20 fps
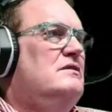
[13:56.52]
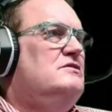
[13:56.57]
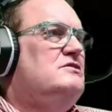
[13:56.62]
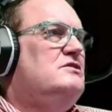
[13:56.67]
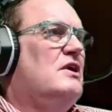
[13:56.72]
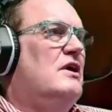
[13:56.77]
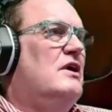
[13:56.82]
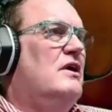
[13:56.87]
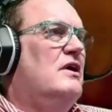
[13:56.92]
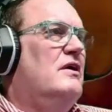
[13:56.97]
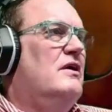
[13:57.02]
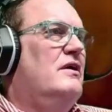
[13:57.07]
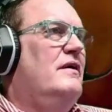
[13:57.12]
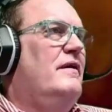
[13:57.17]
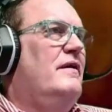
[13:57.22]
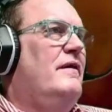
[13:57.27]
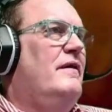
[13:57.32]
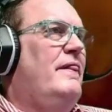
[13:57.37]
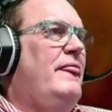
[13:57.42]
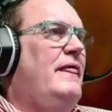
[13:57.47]
So
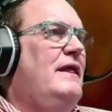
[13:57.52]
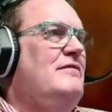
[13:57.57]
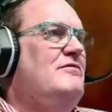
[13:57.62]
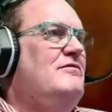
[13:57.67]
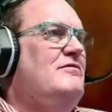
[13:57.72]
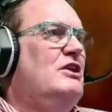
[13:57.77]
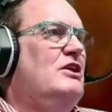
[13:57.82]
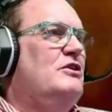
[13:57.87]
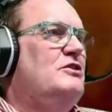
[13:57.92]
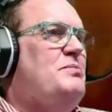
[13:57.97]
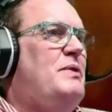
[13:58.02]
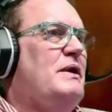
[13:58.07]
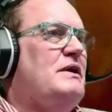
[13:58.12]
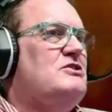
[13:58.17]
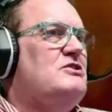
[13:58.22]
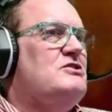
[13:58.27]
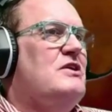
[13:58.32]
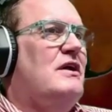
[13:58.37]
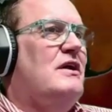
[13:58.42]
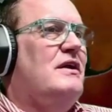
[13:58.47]
even though his
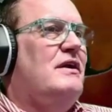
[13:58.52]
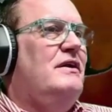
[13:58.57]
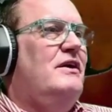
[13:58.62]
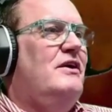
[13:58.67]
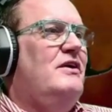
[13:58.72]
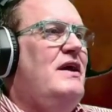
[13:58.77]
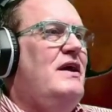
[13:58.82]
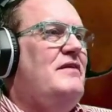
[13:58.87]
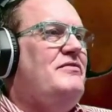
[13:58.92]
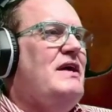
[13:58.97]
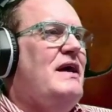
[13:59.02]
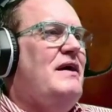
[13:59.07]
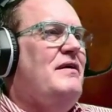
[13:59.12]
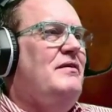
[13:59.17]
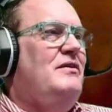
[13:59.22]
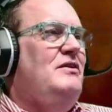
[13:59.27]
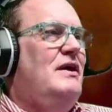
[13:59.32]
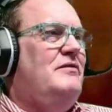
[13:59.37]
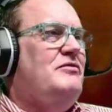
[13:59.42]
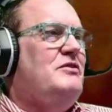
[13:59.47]
picture's not on here, you have
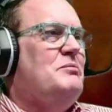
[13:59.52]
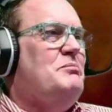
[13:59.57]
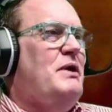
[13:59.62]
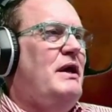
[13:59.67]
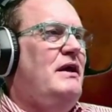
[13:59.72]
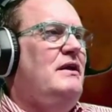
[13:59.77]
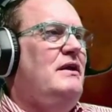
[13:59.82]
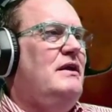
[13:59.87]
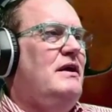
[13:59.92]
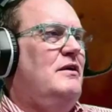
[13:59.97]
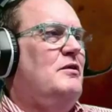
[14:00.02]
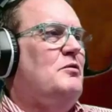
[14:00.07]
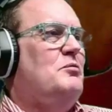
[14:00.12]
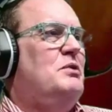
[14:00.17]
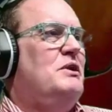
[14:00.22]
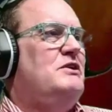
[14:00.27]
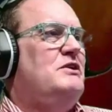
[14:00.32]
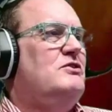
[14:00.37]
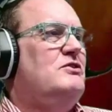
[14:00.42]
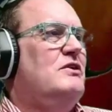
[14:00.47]
to pay to get your
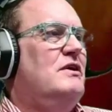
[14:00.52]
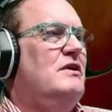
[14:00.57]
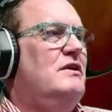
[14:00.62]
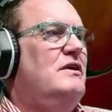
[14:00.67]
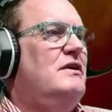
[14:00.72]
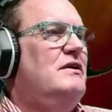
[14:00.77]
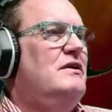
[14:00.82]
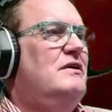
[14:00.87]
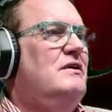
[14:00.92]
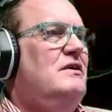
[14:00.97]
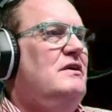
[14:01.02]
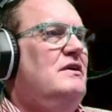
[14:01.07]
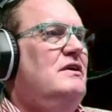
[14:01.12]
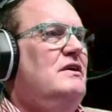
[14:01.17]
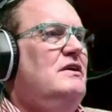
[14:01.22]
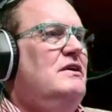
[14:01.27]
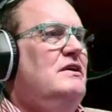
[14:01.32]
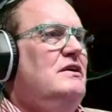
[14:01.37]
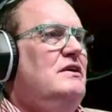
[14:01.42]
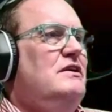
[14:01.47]
picture on there.
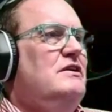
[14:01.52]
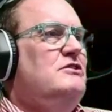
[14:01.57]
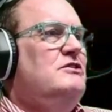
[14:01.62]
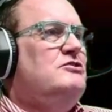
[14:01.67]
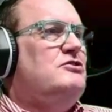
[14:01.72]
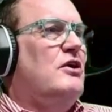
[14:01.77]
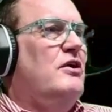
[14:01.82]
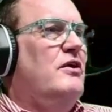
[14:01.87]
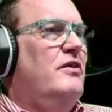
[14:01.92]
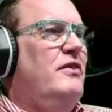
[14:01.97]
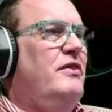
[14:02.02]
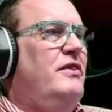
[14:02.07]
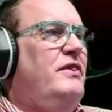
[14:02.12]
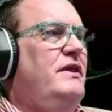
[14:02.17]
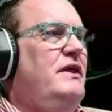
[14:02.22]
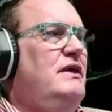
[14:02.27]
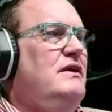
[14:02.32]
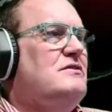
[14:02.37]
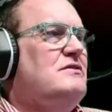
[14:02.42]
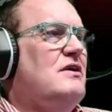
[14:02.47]
So
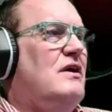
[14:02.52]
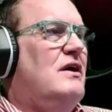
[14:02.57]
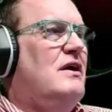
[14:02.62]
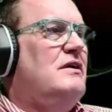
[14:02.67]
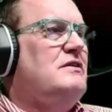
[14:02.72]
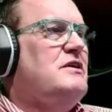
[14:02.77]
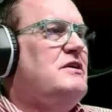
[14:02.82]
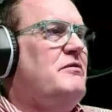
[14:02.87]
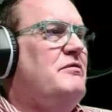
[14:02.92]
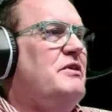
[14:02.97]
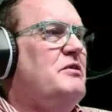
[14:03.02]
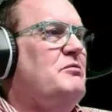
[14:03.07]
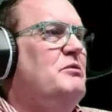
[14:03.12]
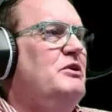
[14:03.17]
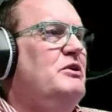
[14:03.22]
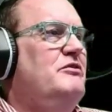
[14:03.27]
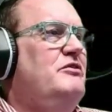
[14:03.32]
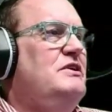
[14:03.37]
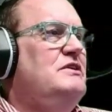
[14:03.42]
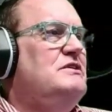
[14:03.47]
these are some of the
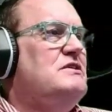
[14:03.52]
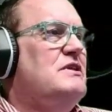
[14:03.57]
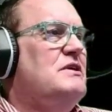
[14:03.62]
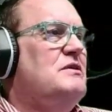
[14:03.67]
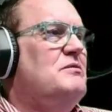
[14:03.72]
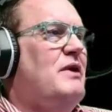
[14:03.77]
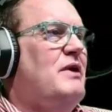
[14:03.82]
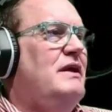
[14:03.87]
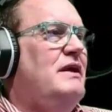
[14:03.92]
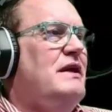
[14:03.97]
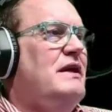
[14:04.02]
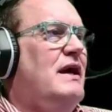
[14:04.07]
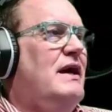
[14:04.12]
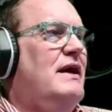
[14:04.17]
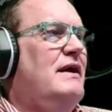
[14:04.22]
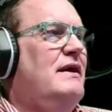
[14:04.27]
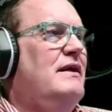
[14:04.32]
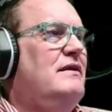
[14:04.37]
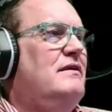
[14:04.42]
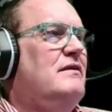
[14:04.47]
movies that my
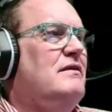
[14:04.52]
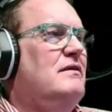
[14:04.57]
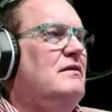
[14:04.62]
dad